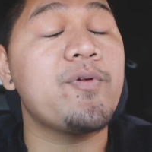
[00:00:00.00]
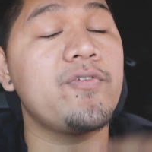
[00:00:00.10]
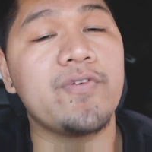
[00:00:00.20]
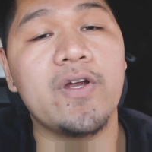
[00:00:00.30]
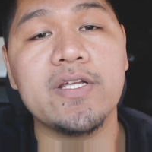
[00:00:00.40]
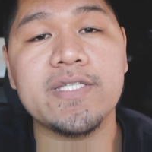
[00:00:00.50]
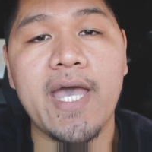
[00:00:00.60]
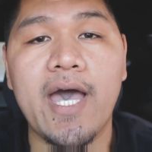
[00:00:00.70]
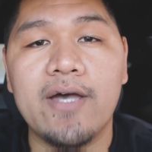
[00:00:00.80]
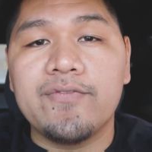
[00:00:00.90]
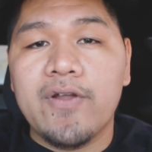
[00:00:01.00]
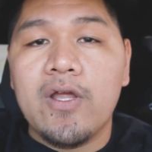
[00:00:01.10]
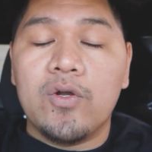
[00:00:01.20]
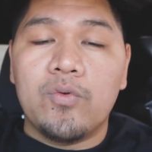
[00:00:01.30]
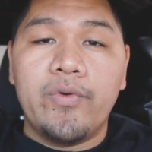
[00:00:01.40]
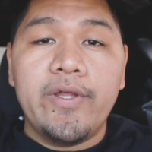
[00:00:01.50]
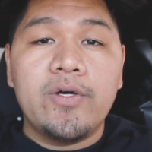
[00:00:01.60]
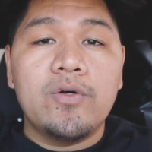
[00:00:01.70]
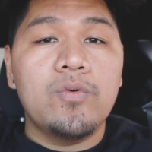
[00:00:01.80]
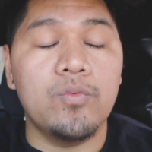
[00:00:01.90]
prefer to have
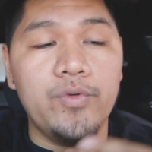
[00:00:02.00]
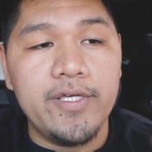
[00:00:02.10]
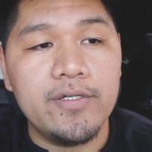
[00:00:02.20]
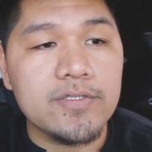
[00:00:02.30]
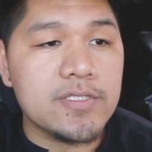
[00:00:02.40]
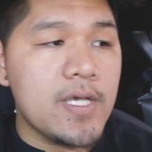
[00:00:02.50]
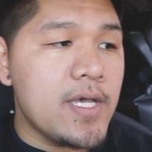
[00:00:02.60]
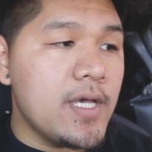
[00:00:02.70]
real wheels,